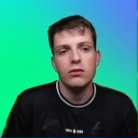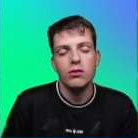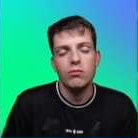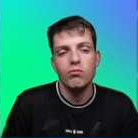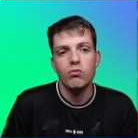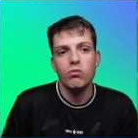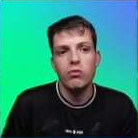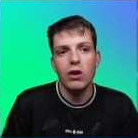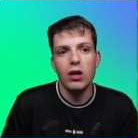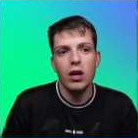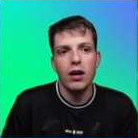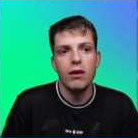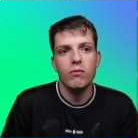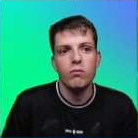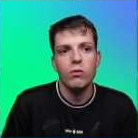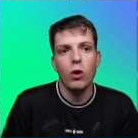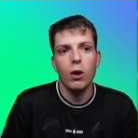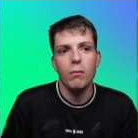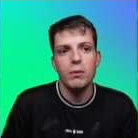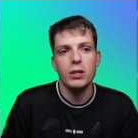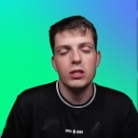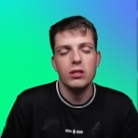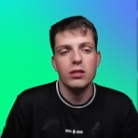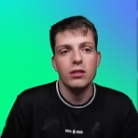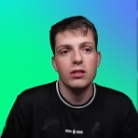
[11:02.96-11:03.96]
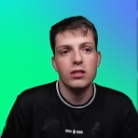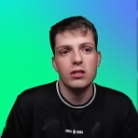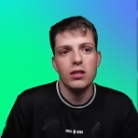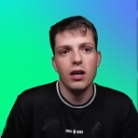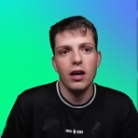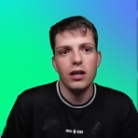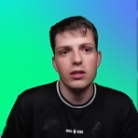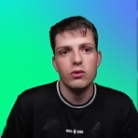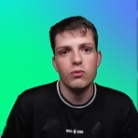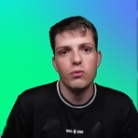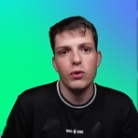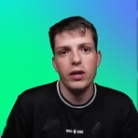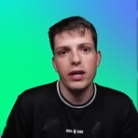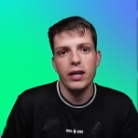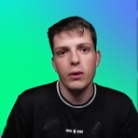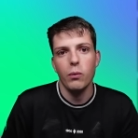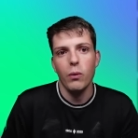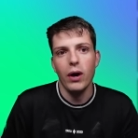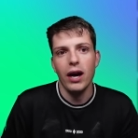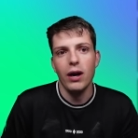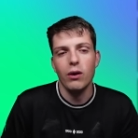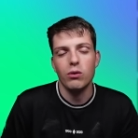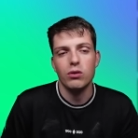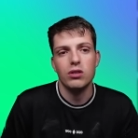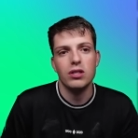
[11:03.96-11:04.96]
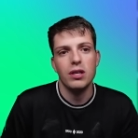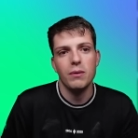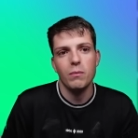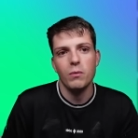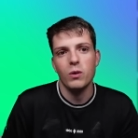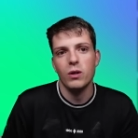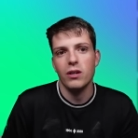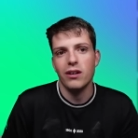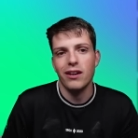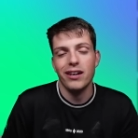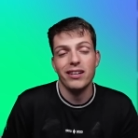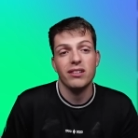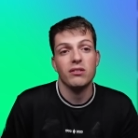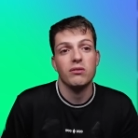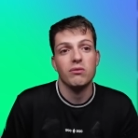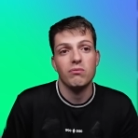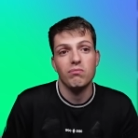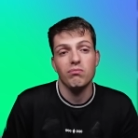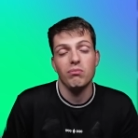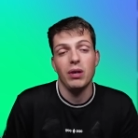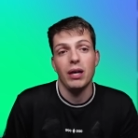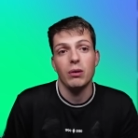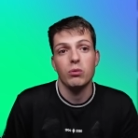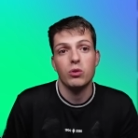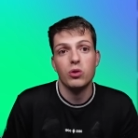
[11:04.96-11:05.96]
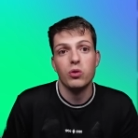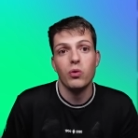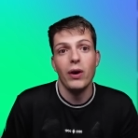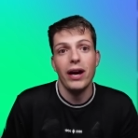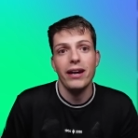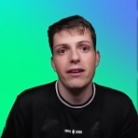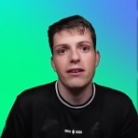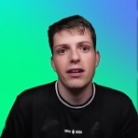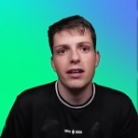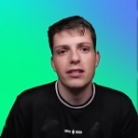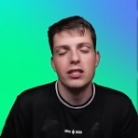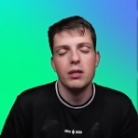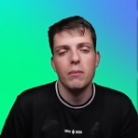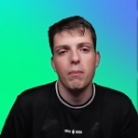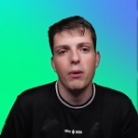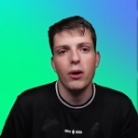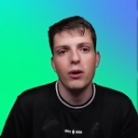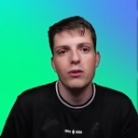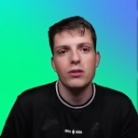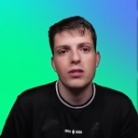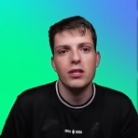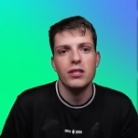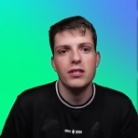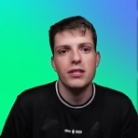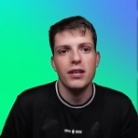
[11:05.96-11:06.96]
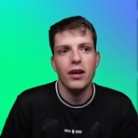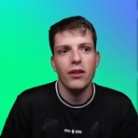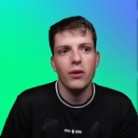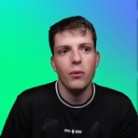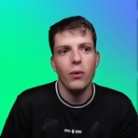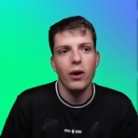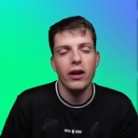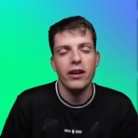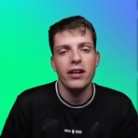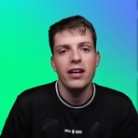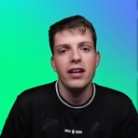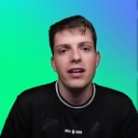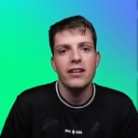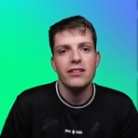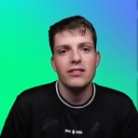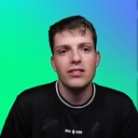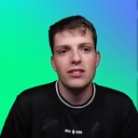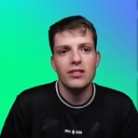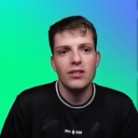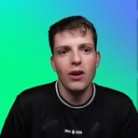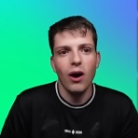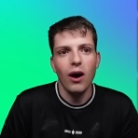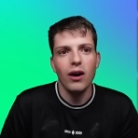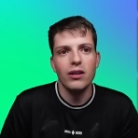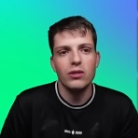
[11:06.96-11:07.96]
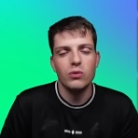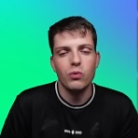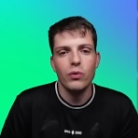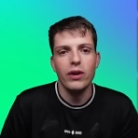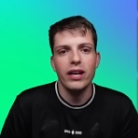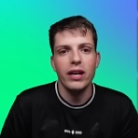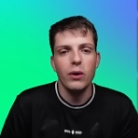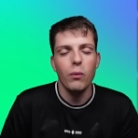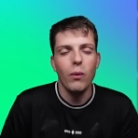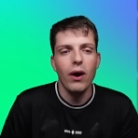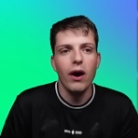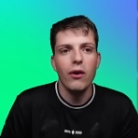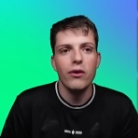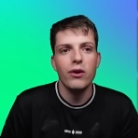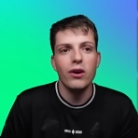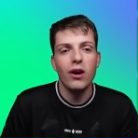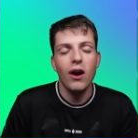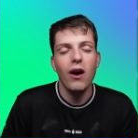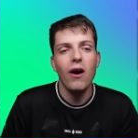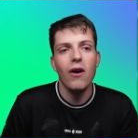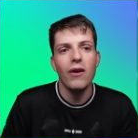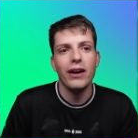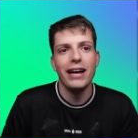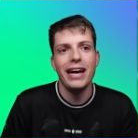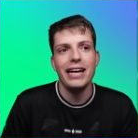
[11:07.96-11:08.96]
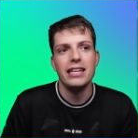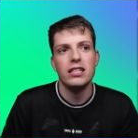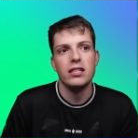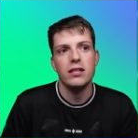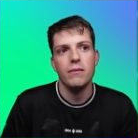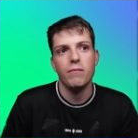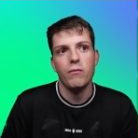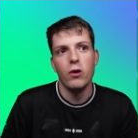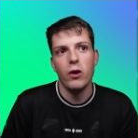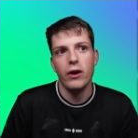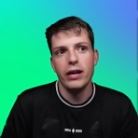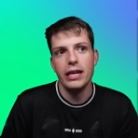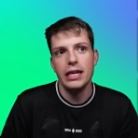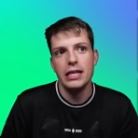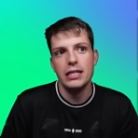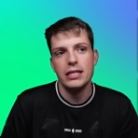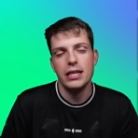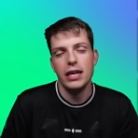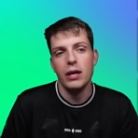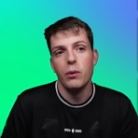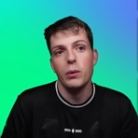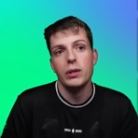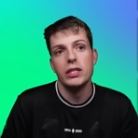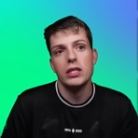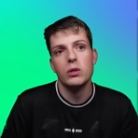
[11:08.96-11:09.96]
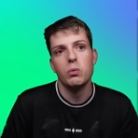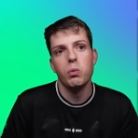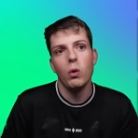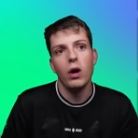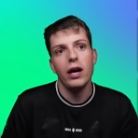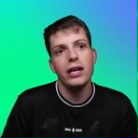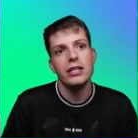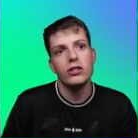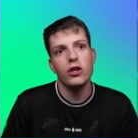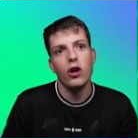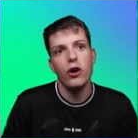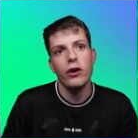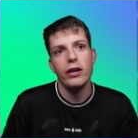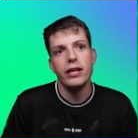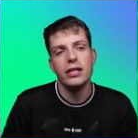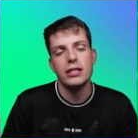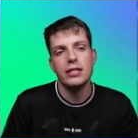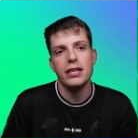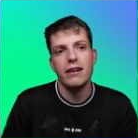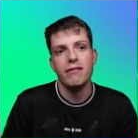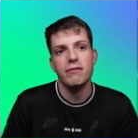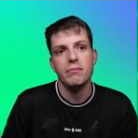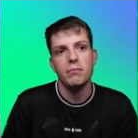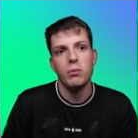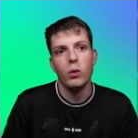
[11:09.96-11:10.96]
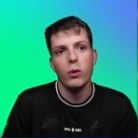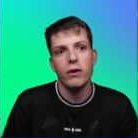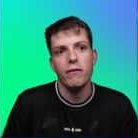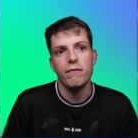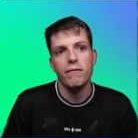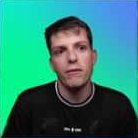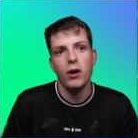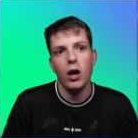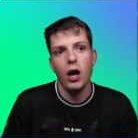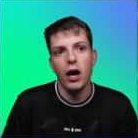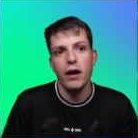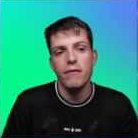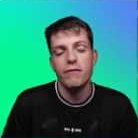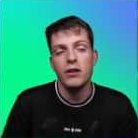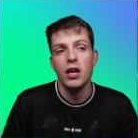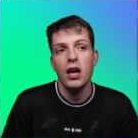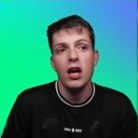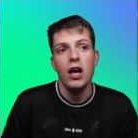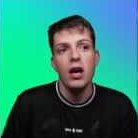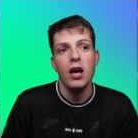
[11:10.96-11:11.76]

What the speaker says: Robertson starts really well. Someone like, well, Trent, I suppose, is the other one, starts really well. You can't get to them very easily, which is why it's only a 7.5,